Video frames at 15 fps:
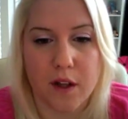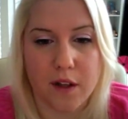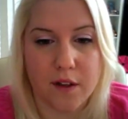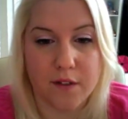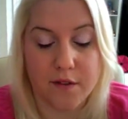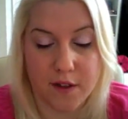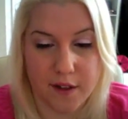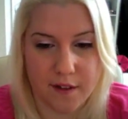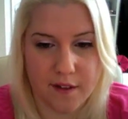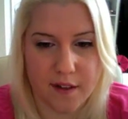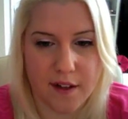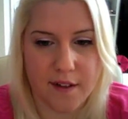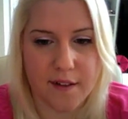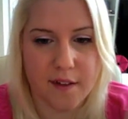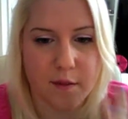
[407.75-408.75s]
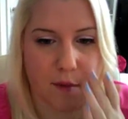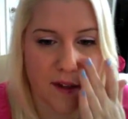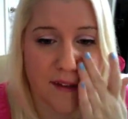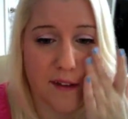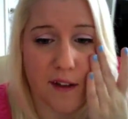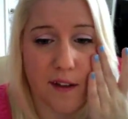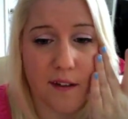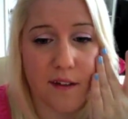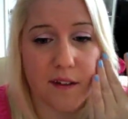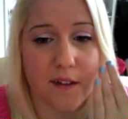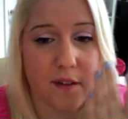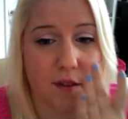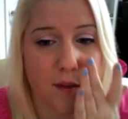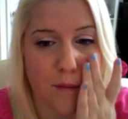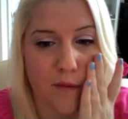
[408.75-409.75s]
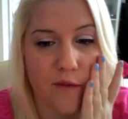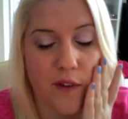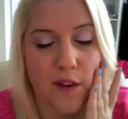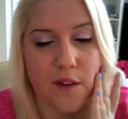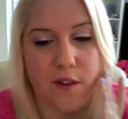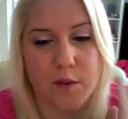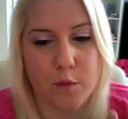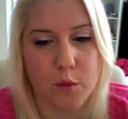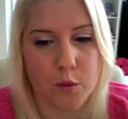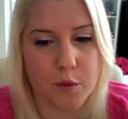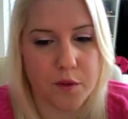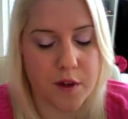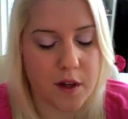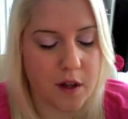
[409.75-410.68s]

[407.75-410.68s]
and it feels nice, and my skin still feels smooth.